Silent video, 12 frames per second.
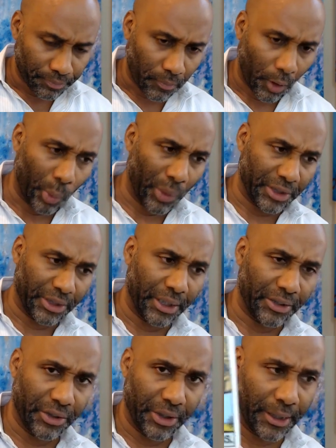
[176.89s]
which
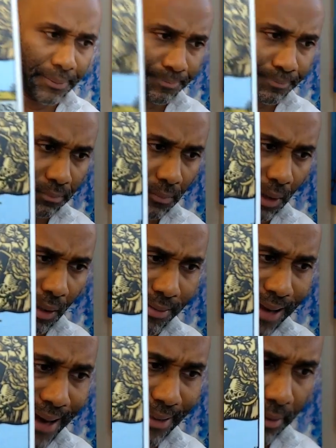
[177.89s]
is the
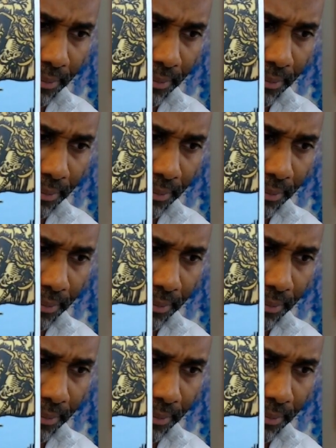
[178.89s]
Knight